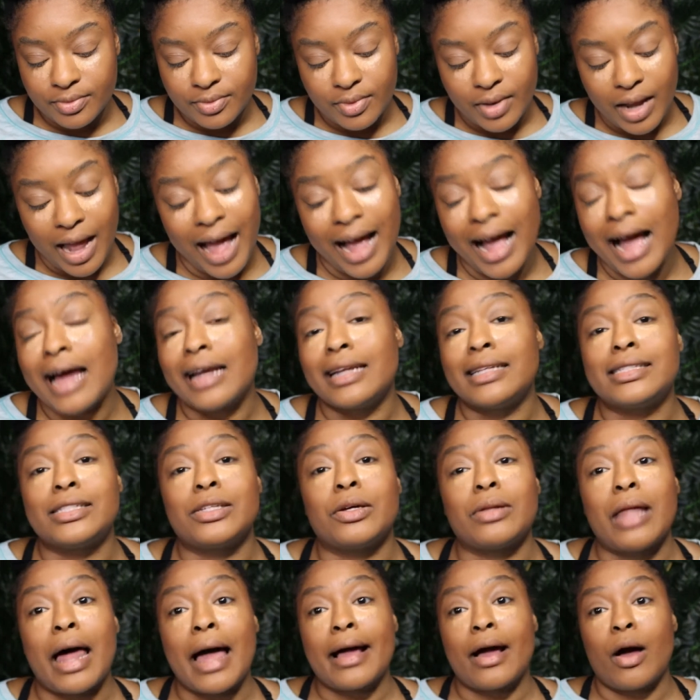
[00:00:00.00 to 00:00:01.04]
I kind of
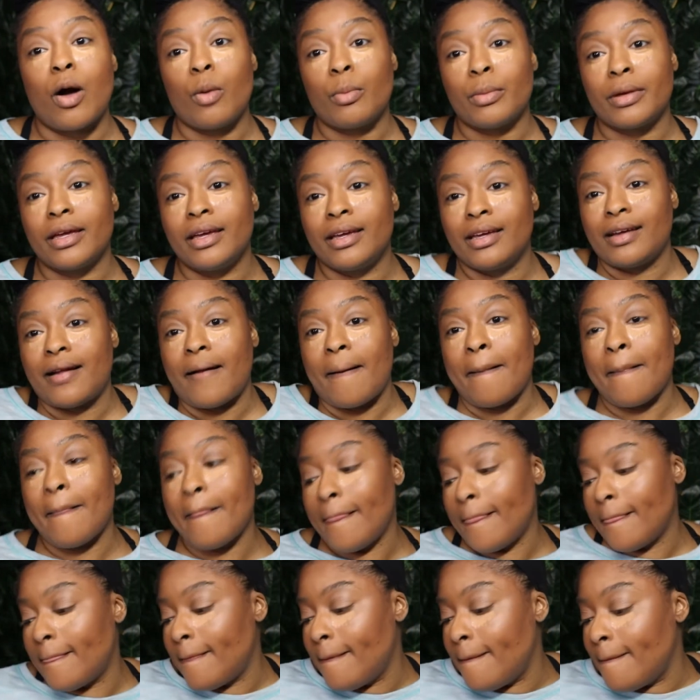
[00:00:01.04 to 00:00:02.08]
still like homie.
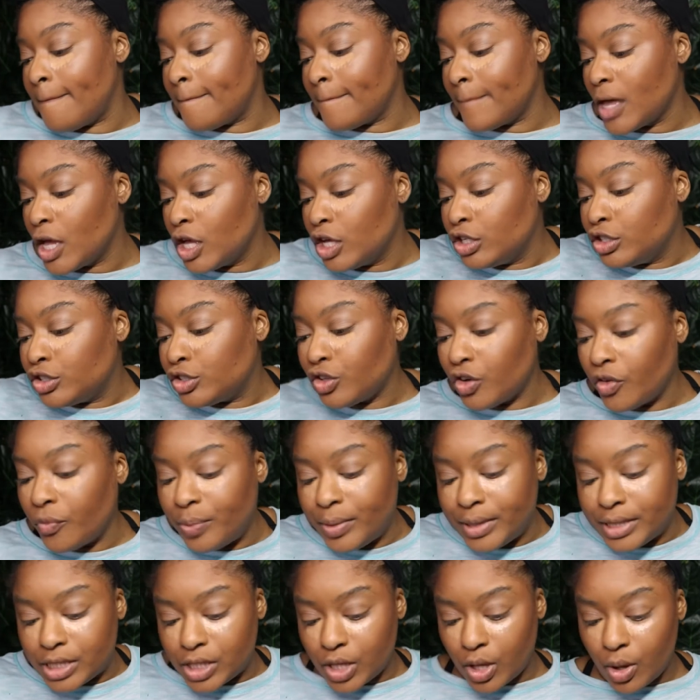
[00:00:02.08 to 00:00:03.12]
Truth
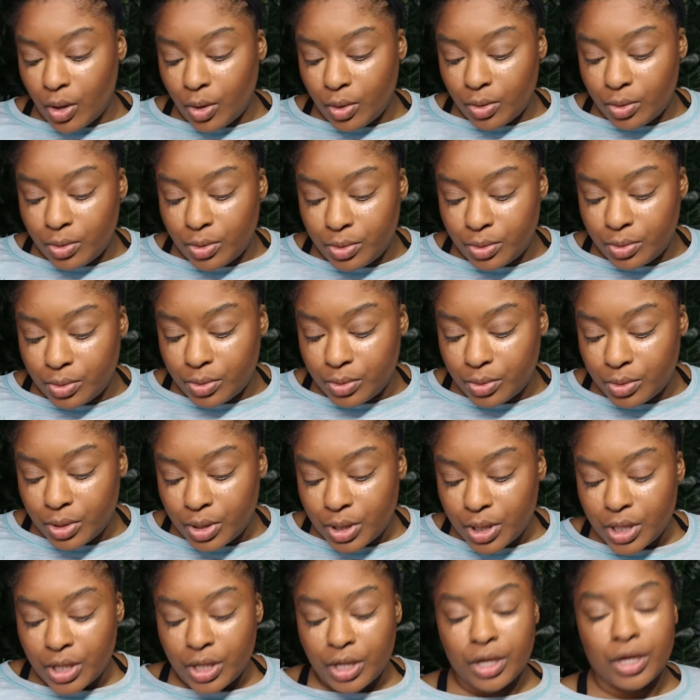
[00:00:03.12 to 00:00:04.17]
be told,
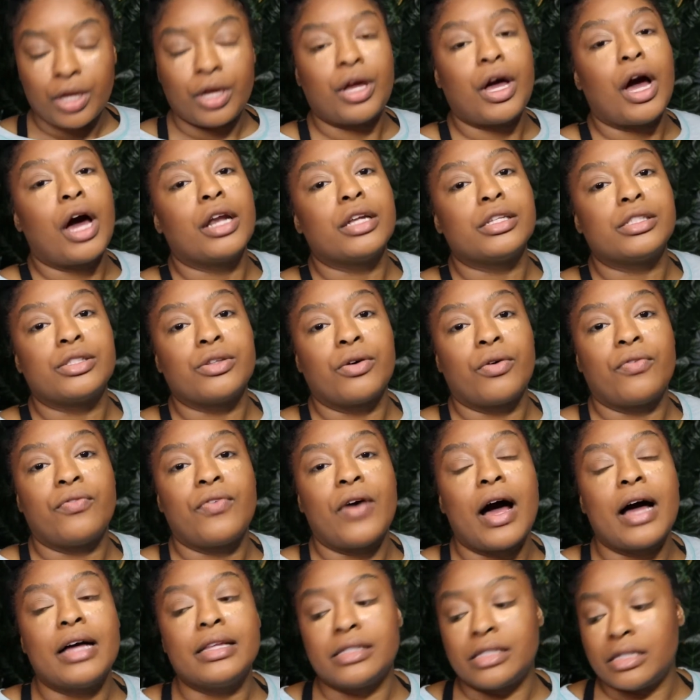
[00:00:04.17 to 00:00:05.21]
he kind of still
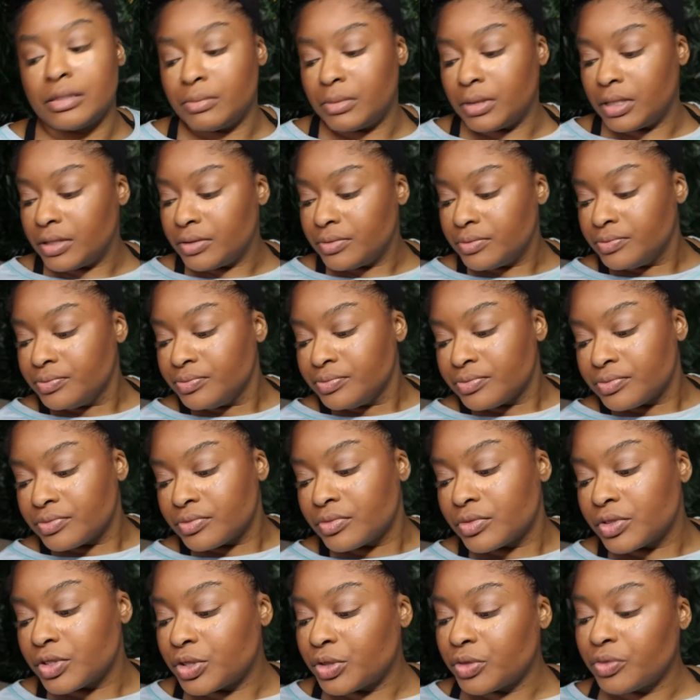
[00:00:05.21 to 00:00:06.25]
fine to me.
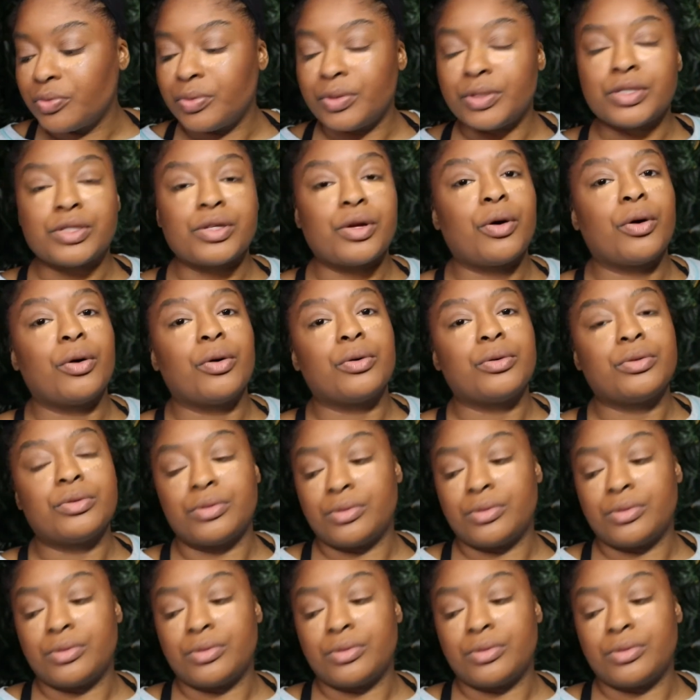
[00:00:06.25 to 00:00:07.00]
Truth be told.